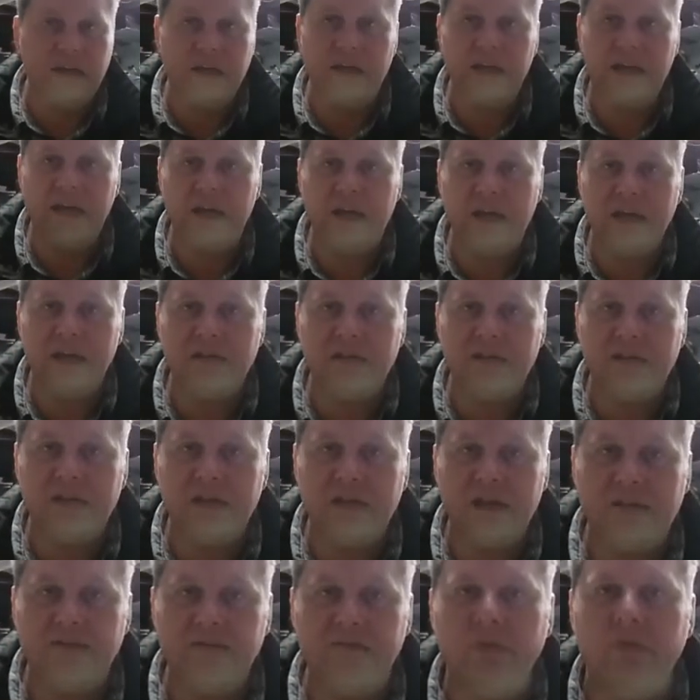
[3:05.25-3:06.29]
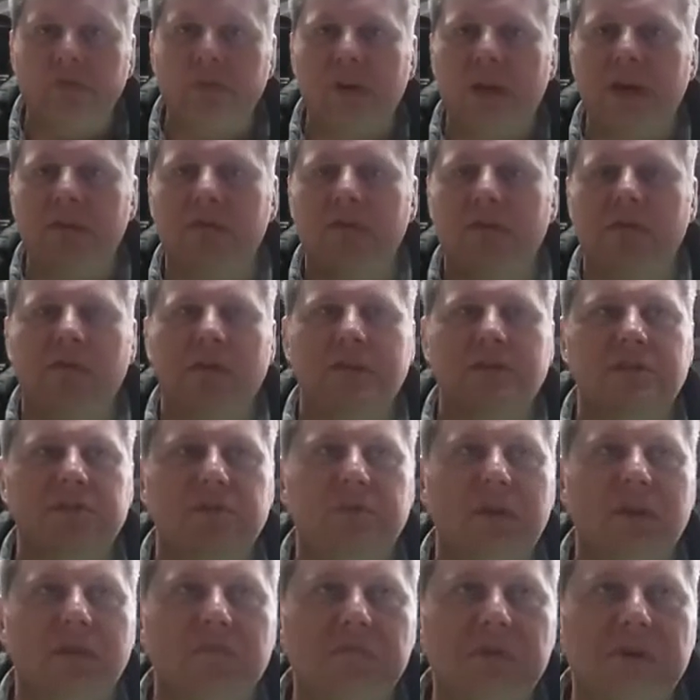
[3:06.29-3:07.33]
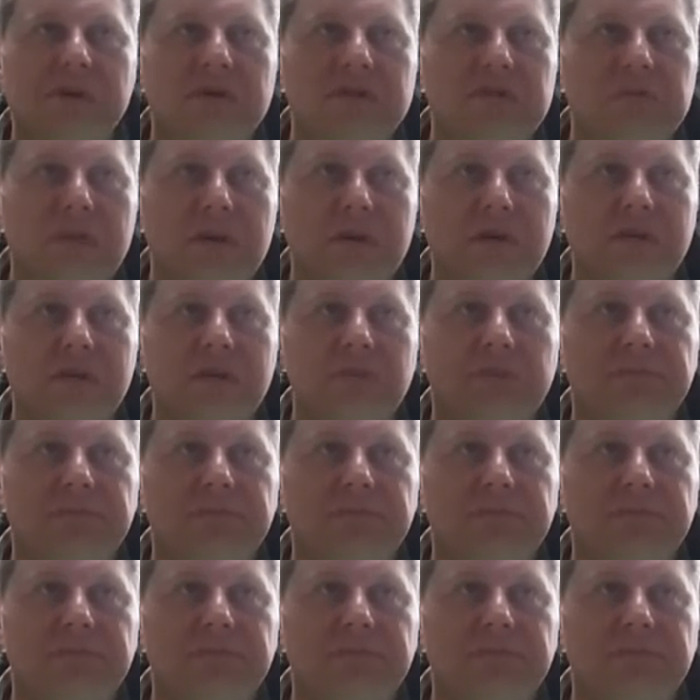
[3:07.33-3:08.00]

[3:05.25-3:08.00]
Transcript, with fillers: and uh, thrown together a recipe on Beersmith